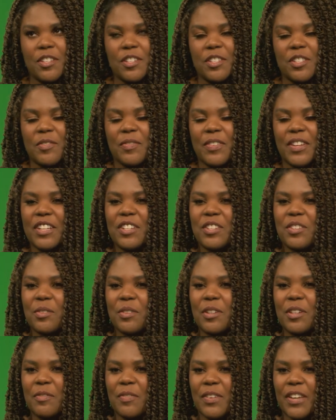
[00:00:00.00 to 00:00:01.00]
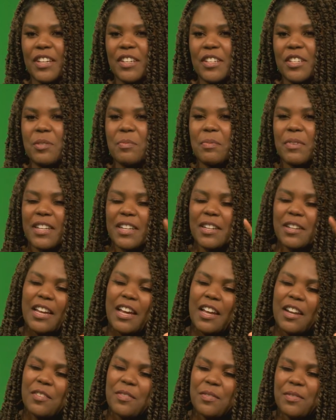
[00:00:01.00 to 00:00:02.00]
disadvantage to an advantage, but in a
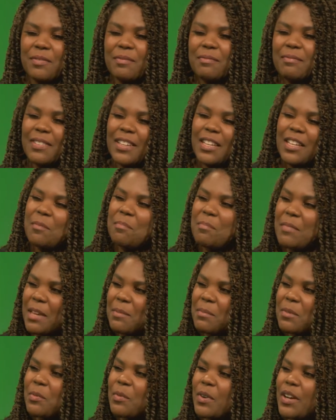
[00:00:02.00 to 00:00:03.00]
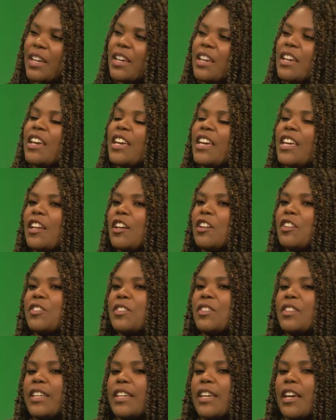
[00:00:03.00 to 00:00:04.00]
kind of maybe way. And I
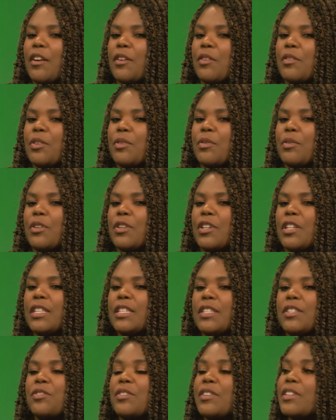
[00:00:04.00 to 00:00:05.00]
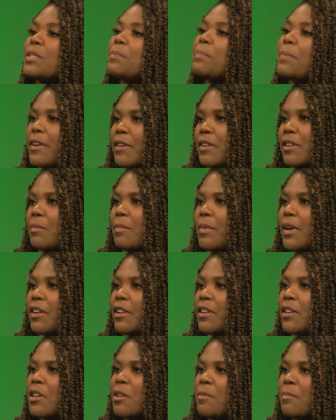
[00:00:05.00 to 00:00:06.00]
also like how you're at least transparent about
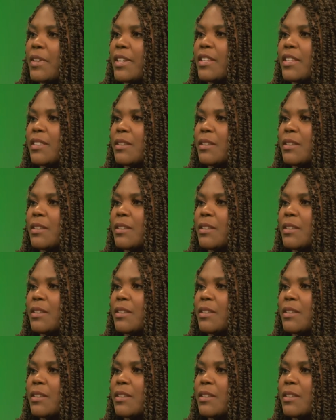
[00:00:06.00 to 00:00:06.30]
it, because